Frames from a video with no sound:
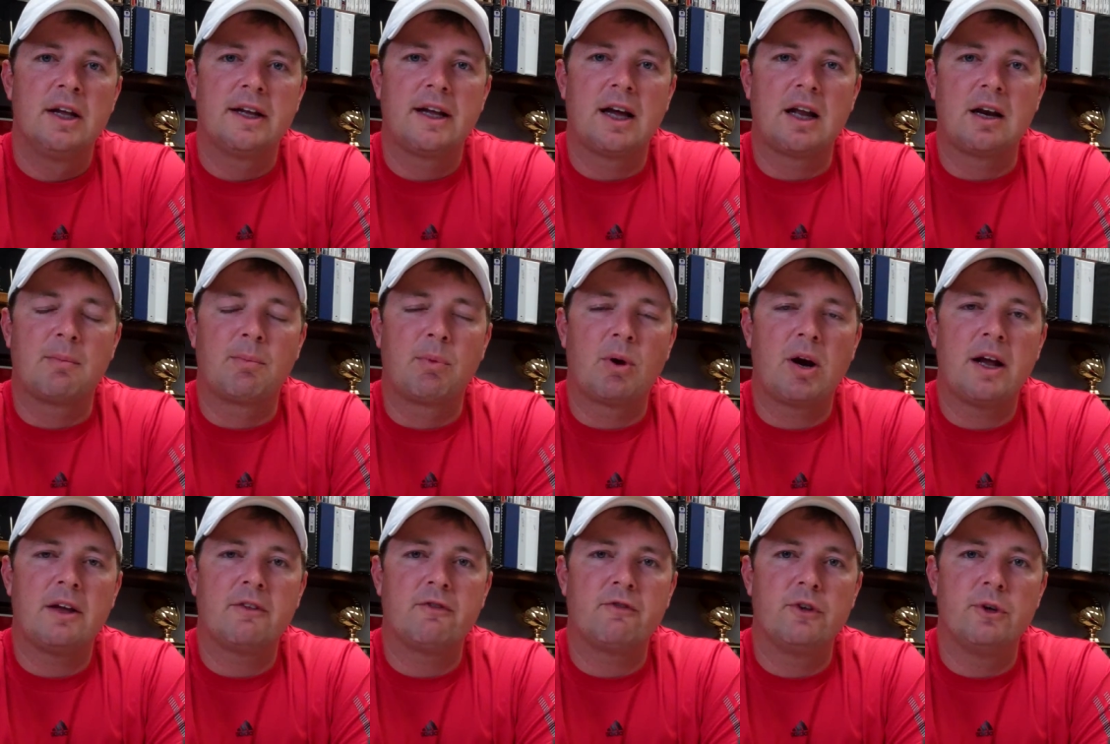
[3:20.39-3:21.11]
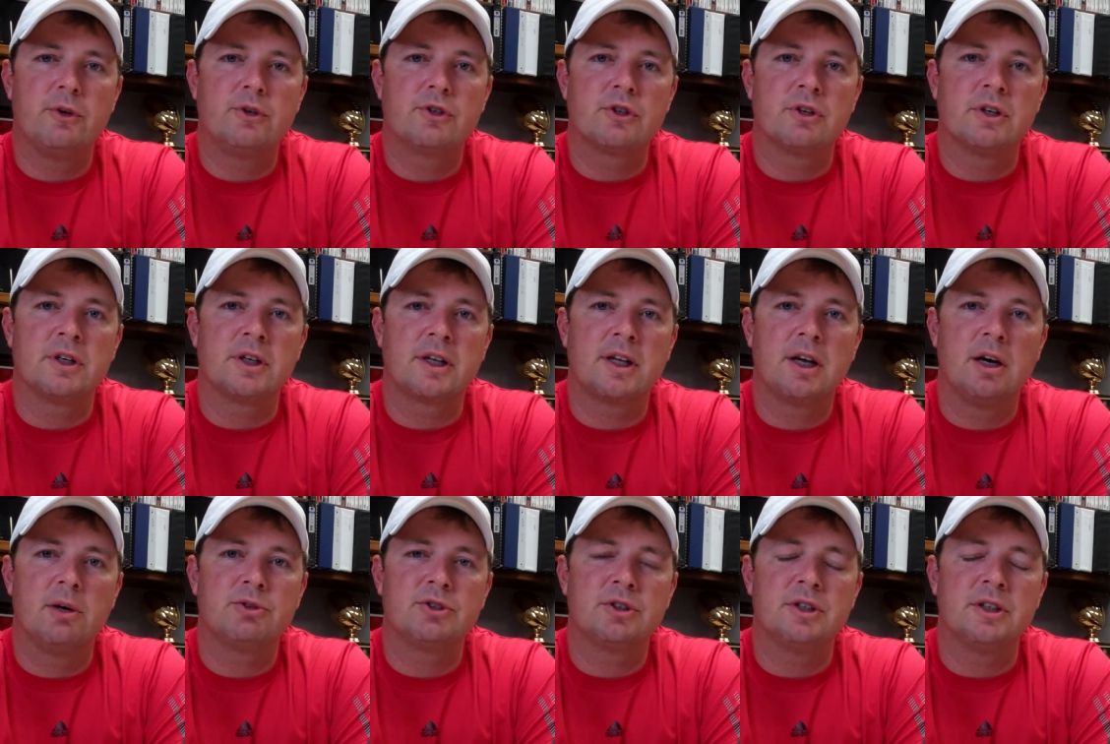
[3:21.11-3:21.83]
Got a bright future in
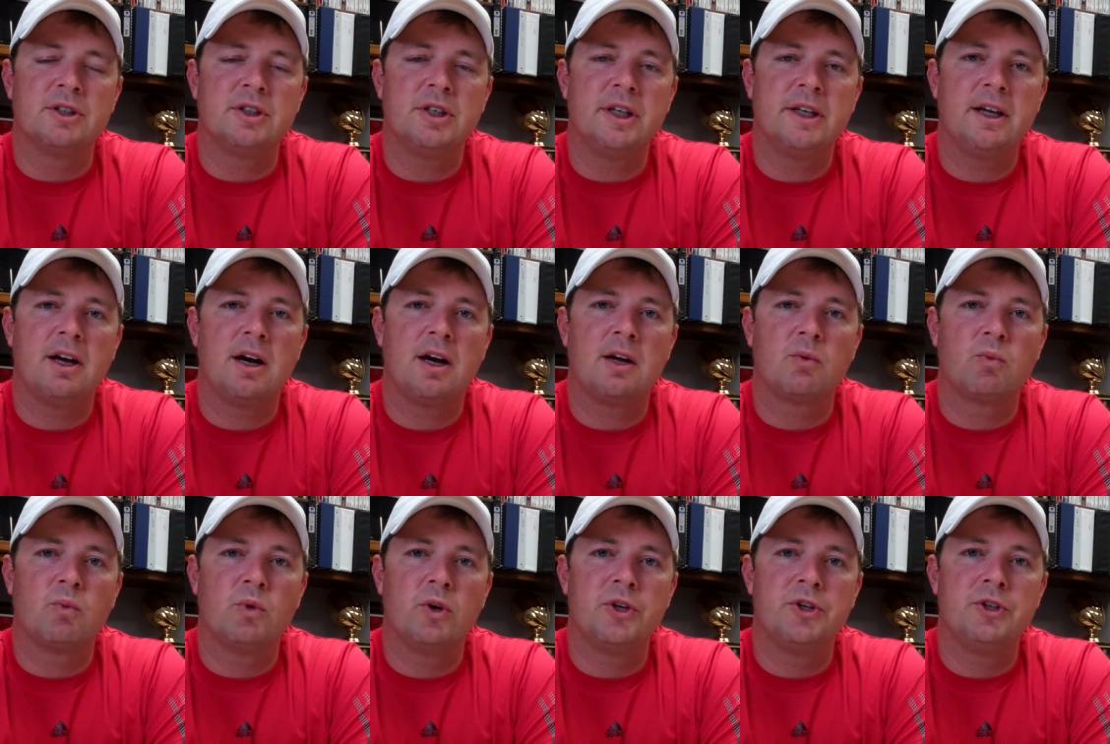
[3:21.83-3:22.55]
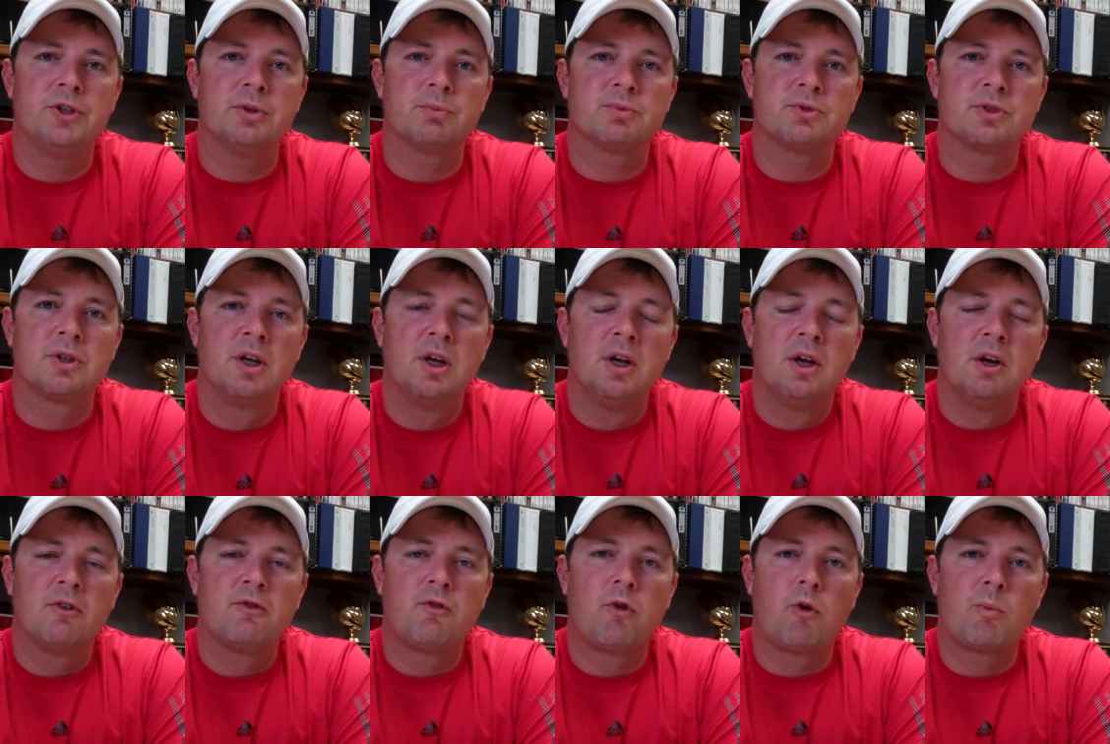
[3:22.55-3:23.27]
coaching. And Deon Williams,
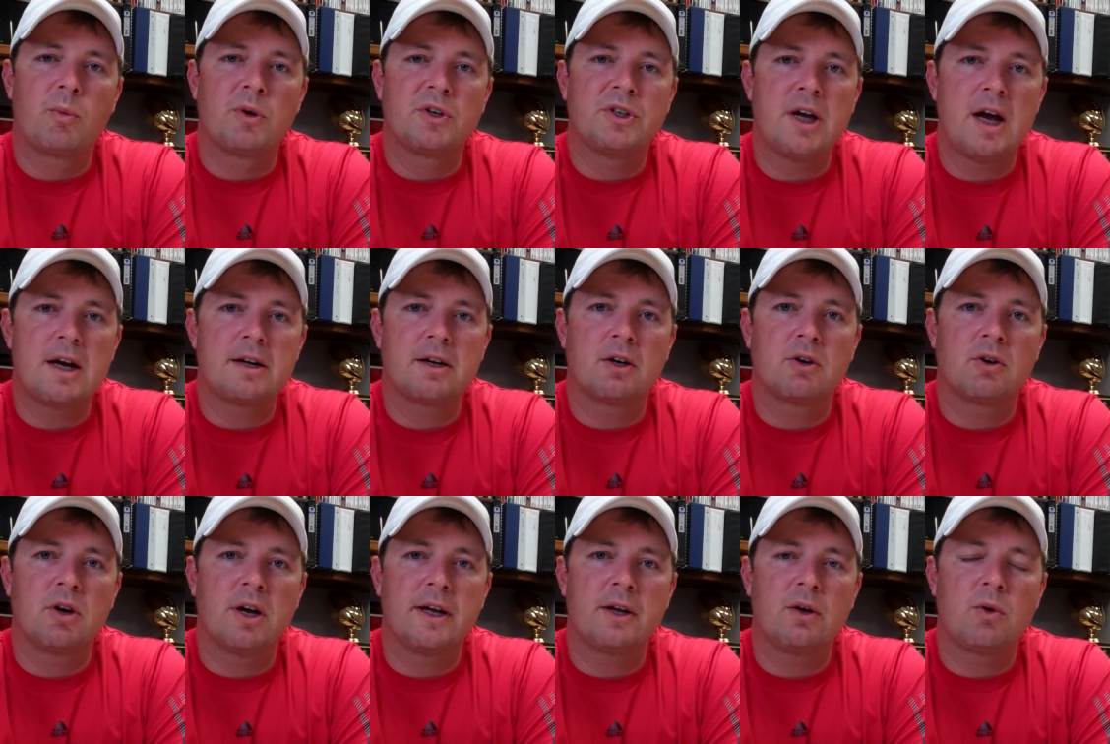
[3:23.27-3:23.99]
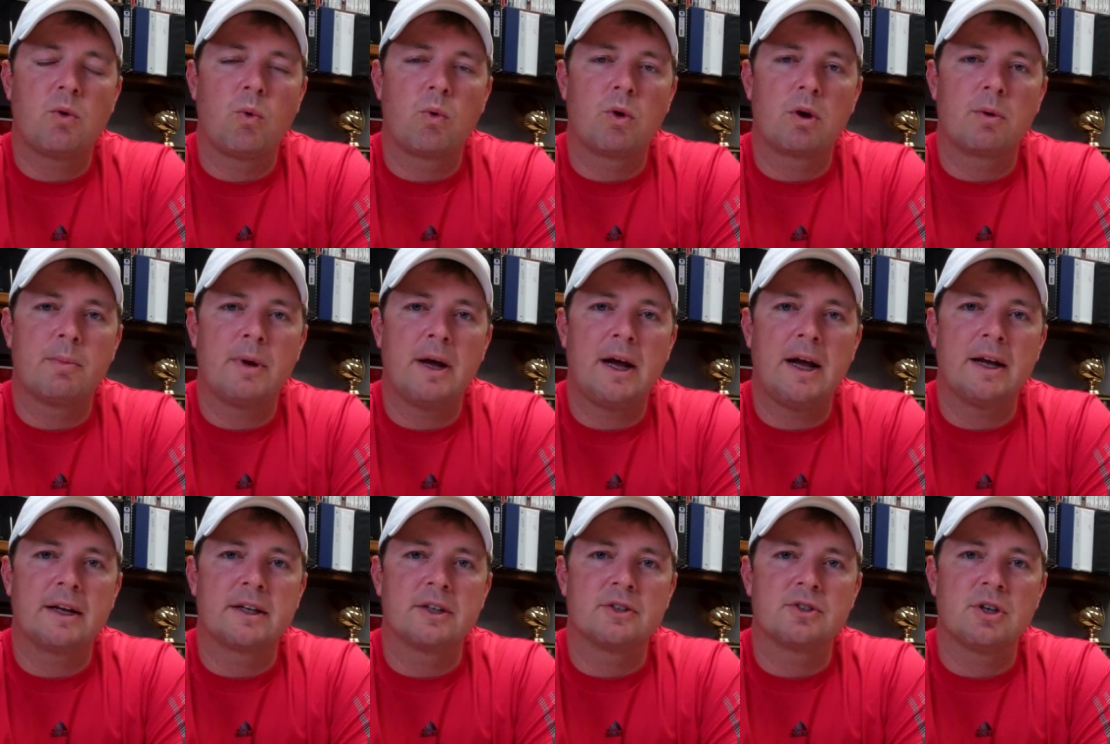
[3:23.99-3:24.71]
former Tiger great
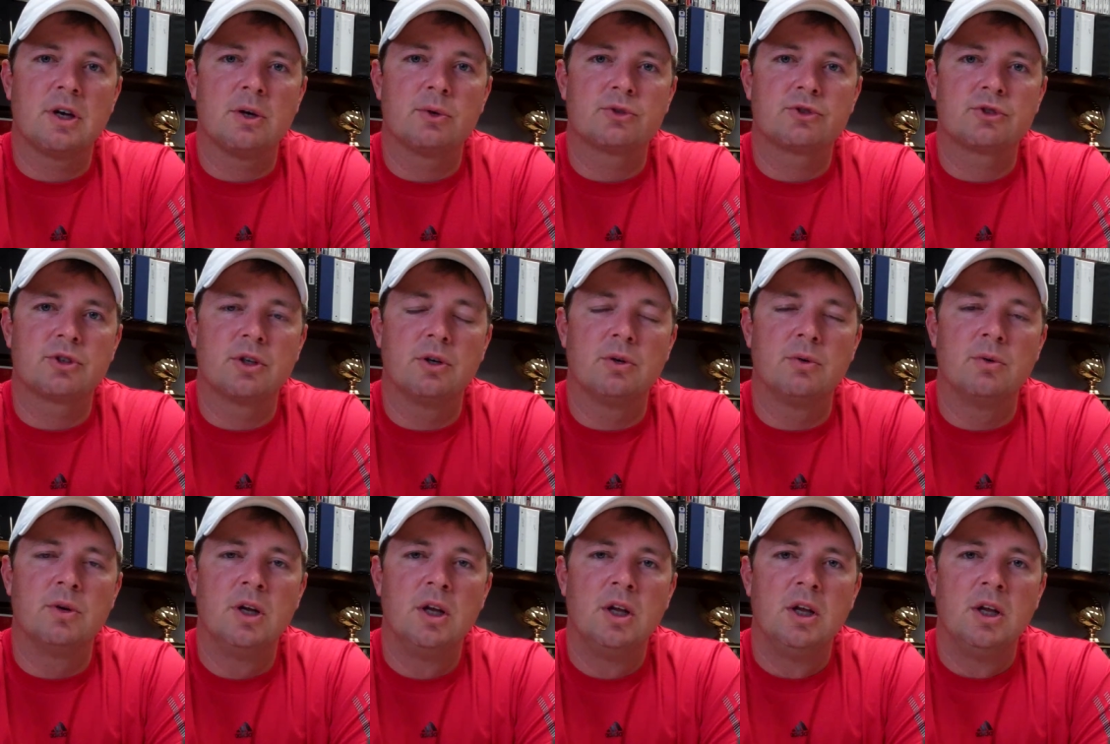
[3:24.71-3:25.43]
quarterback, is also